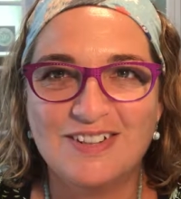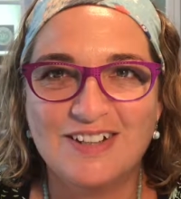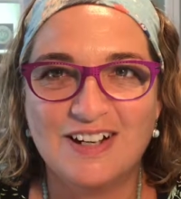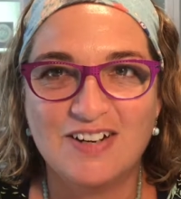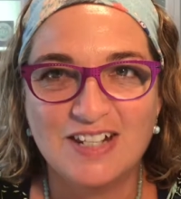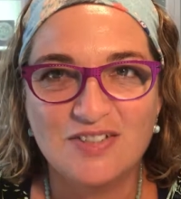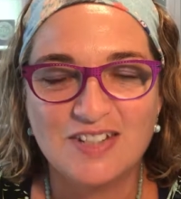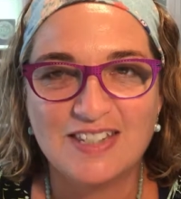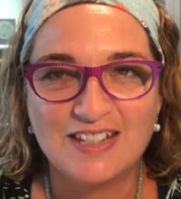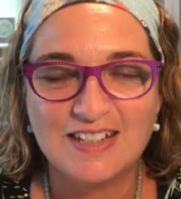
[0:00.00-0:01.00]
are
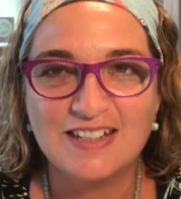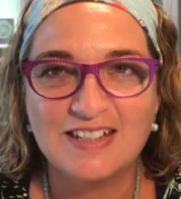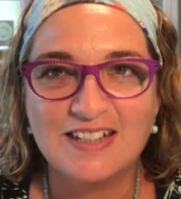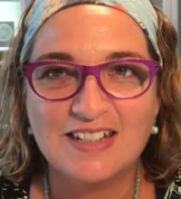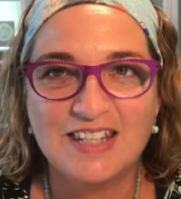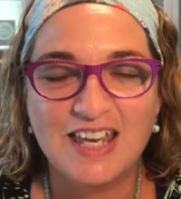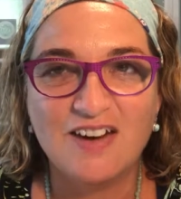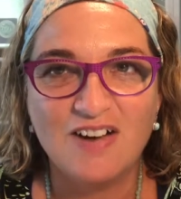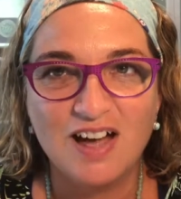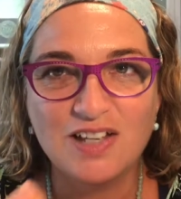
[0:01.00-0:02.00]
interested,
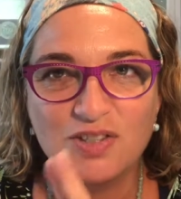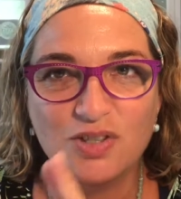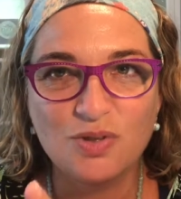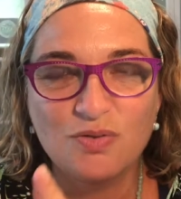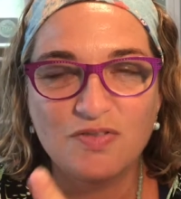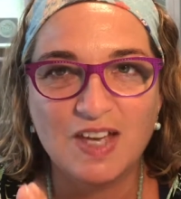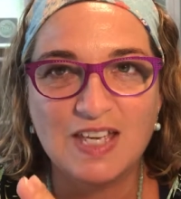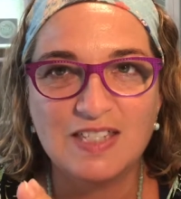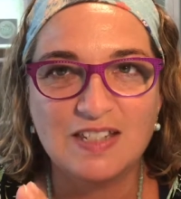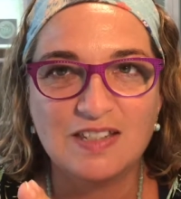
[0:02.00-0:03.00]
there are two
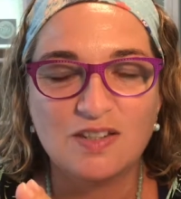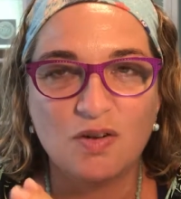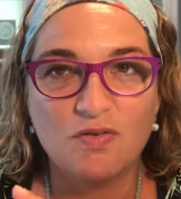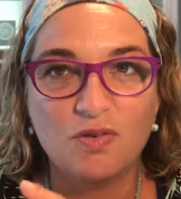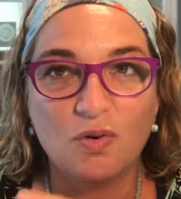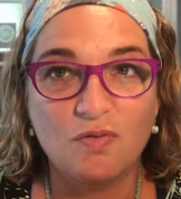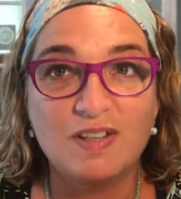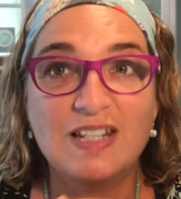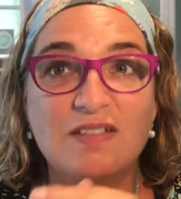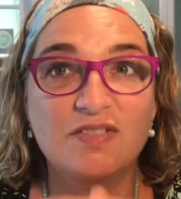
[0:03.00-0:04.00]
phases of
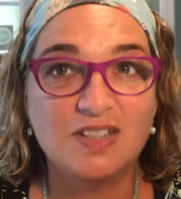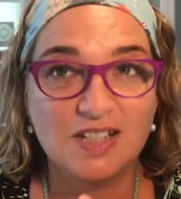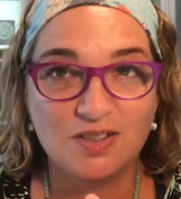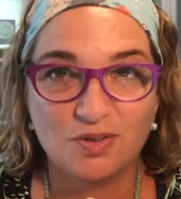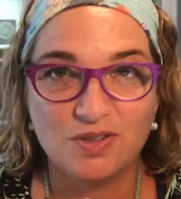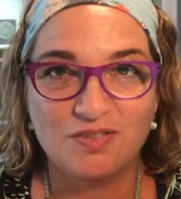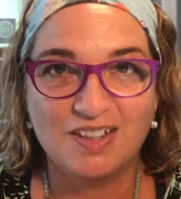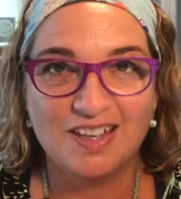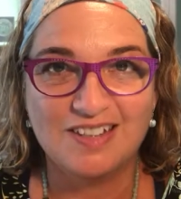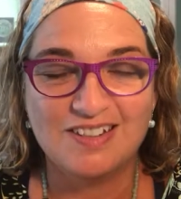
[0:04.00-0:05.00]
liver
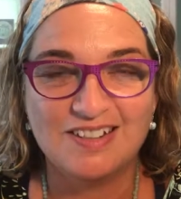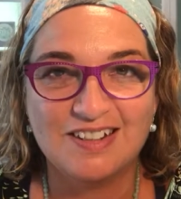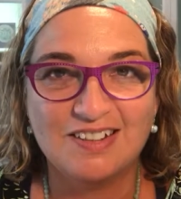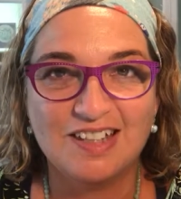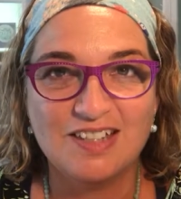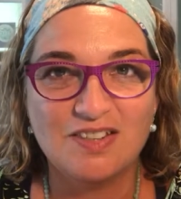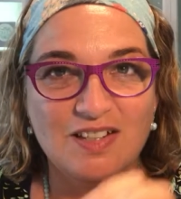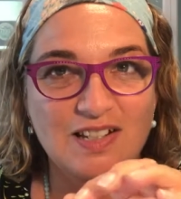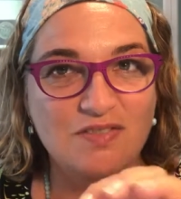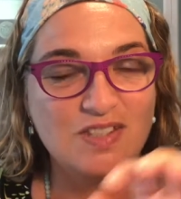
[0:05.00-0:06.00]
detoxification. Okay, so
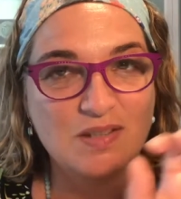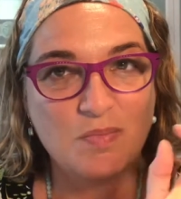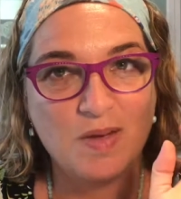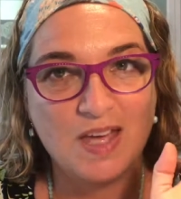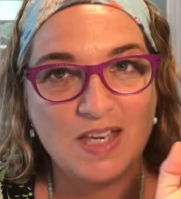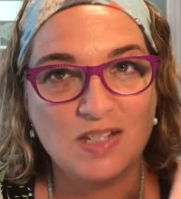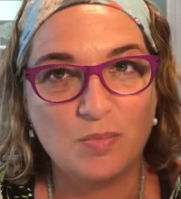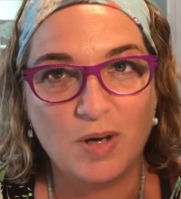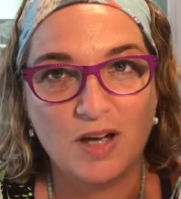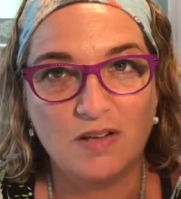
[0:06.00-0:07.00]
the liver is a major
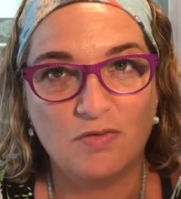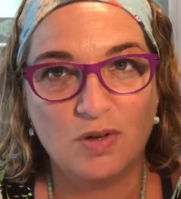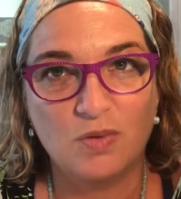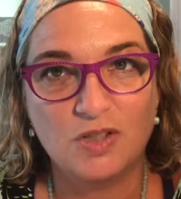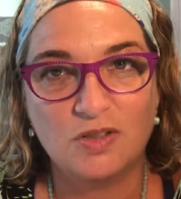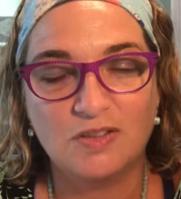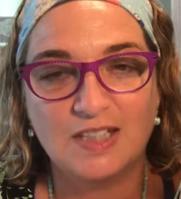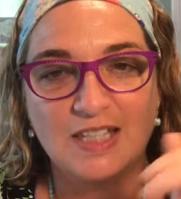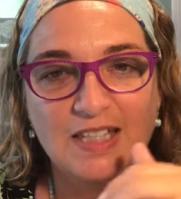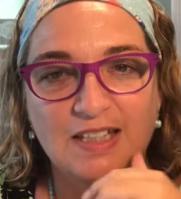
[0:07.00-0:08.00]
part of what we're
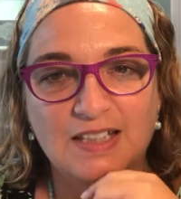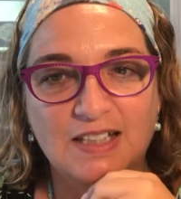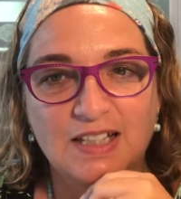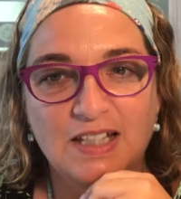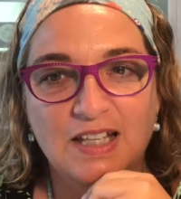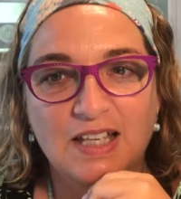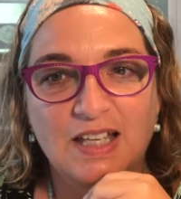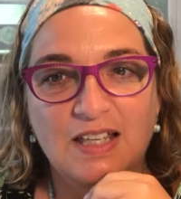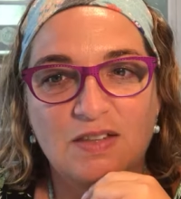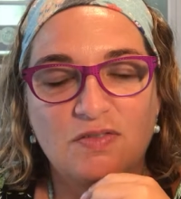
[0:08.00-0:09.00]
doing here,
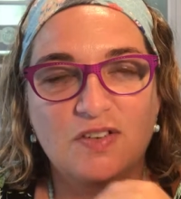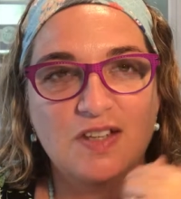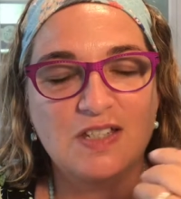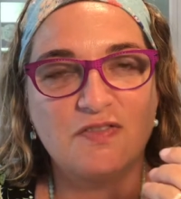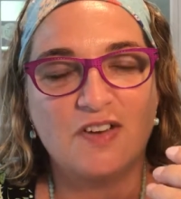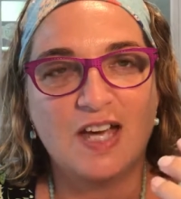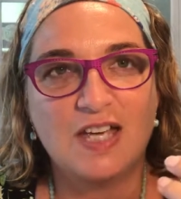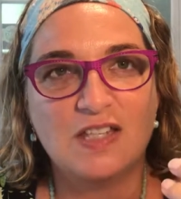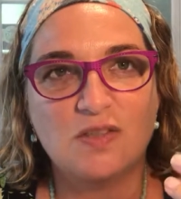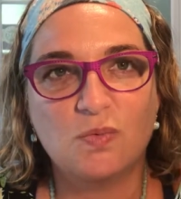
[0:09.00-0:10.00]
and the first
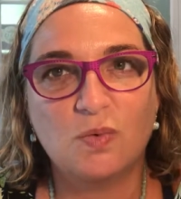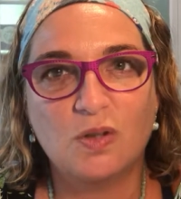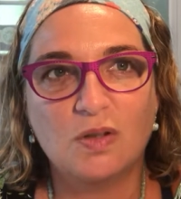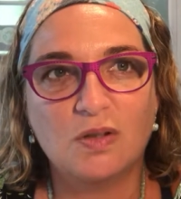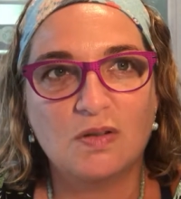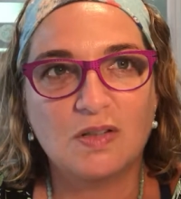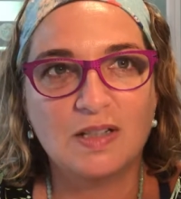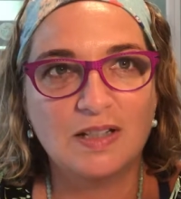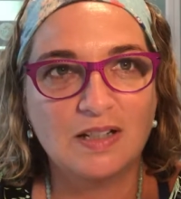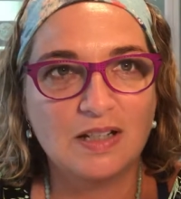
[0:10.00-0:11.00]
phase will,
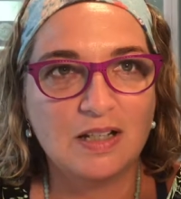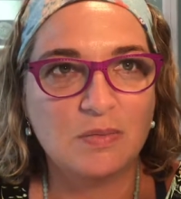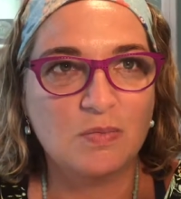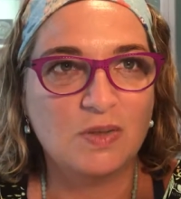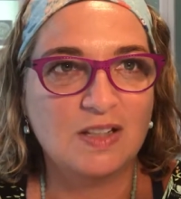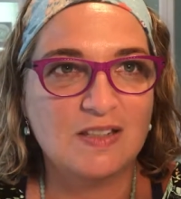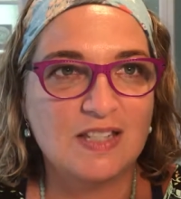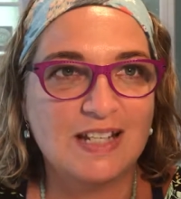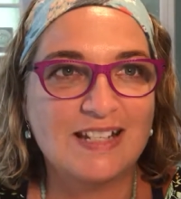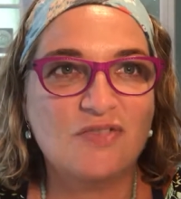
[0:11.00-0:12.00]
one can
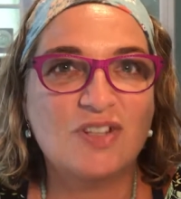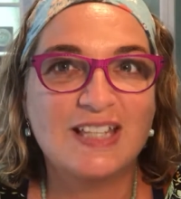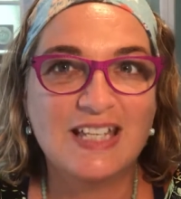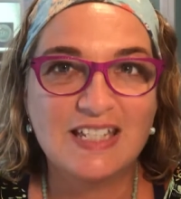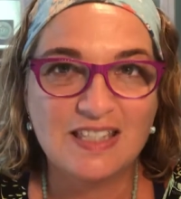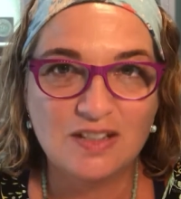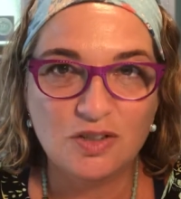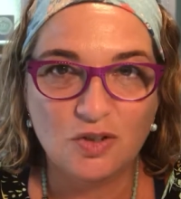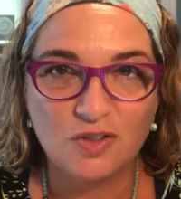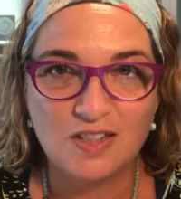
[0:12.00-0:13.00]
say, can release the
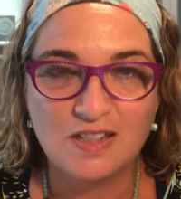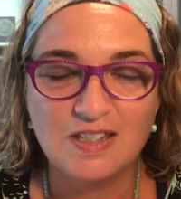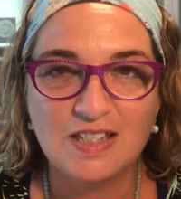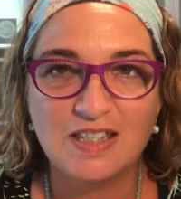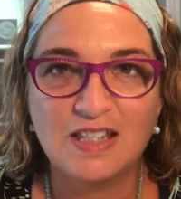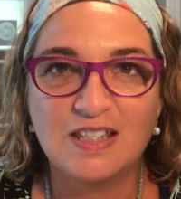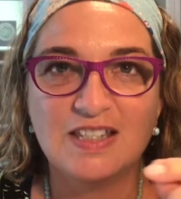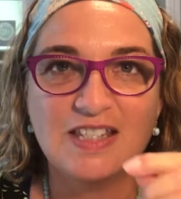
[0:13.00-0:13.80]
toxins, and then the